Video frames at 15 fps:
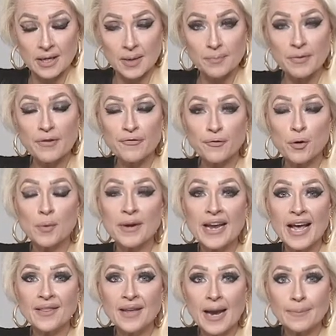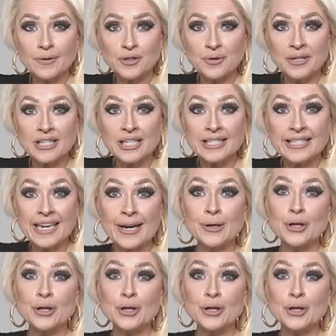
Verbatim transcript: before we had the opportunity to tell